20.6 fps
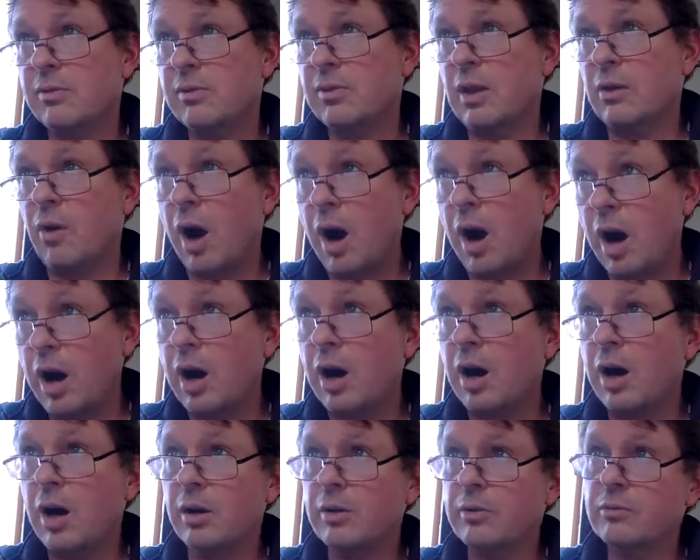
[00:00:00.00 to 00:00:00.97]
there
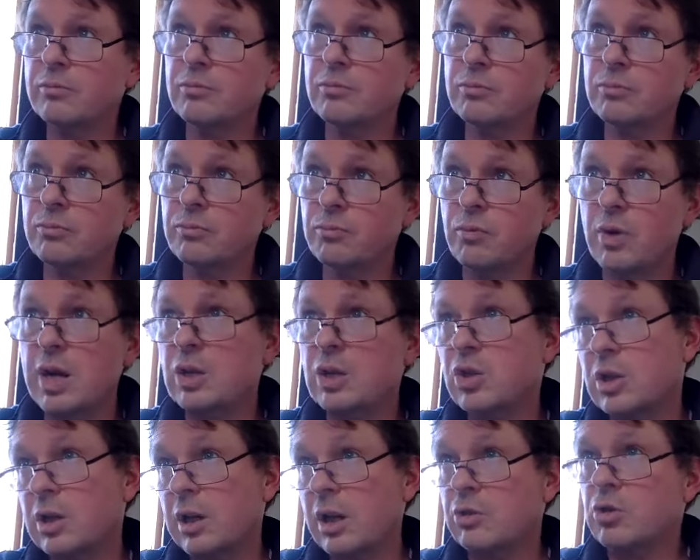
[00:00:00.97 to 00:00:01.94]
are
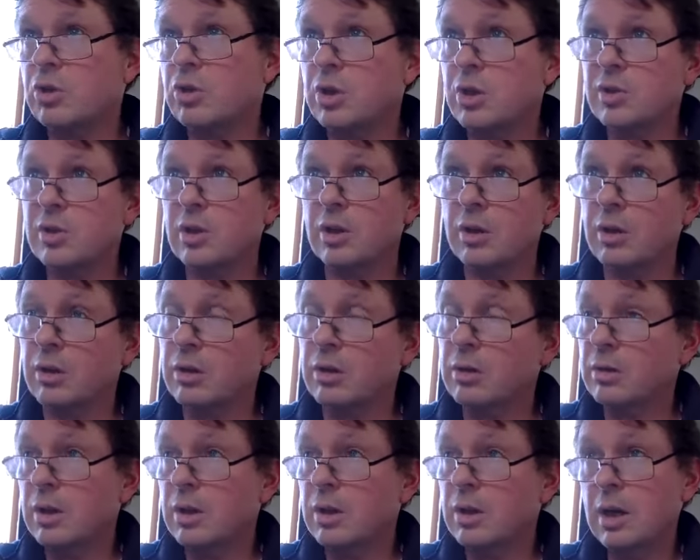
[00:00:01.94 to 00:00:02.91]
rich literatures that are